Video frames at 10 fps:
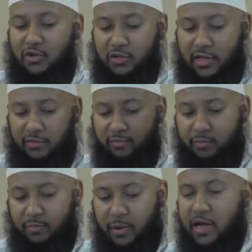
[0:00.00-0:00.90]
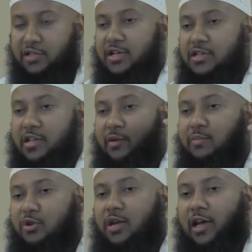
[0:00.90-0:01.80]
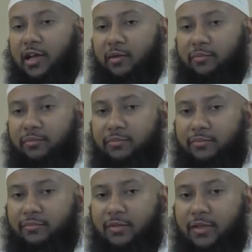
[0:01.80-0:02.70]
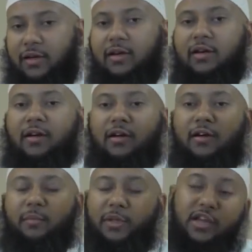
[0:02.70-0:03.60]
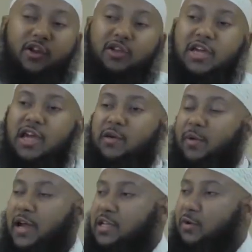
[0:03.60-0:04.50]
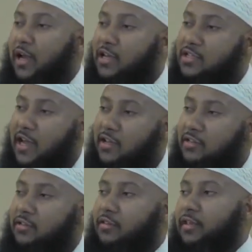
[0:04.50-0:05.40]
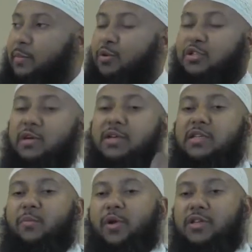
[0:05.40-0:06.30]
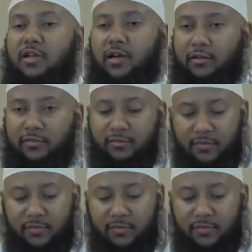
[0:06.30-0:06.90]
So they purchased him to kill him. But they did not kill him right away like Zayd, they put him as a prisoner.